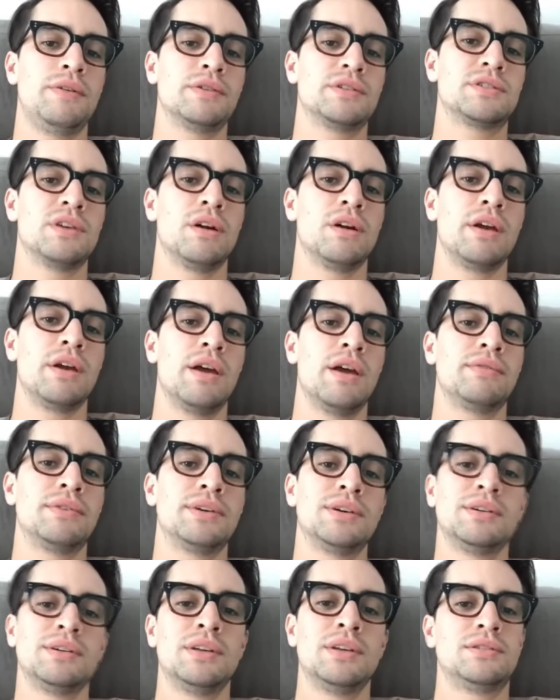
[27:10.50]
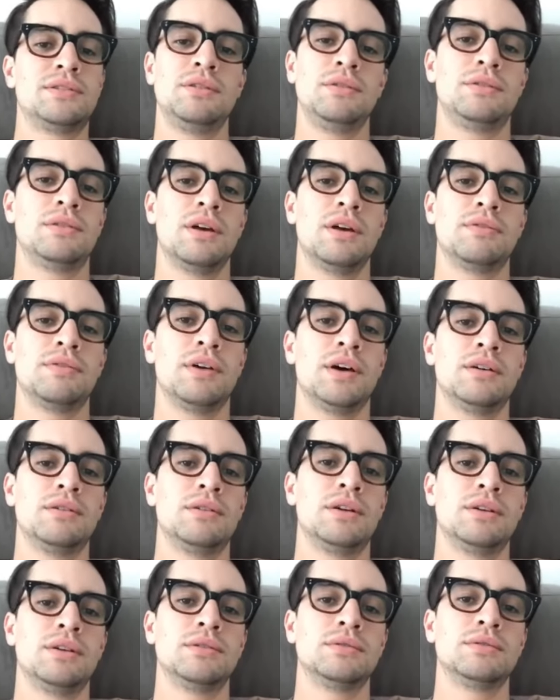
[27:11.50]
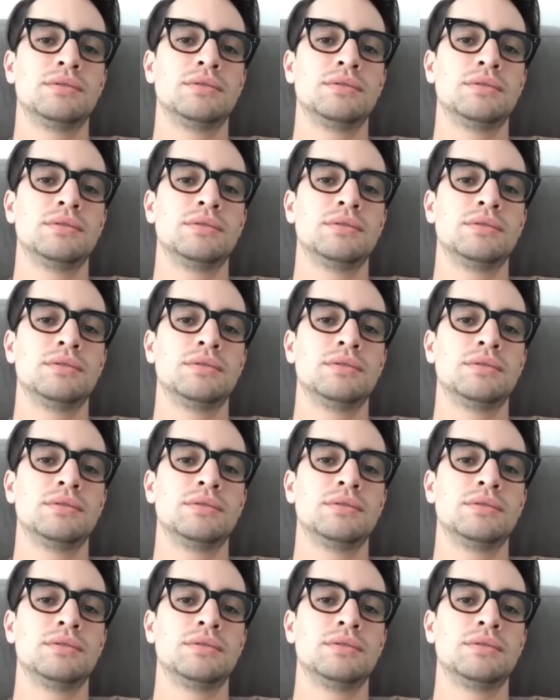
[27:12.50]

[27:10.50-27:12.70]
Favorite song ever? That's too tough. I don't know. Your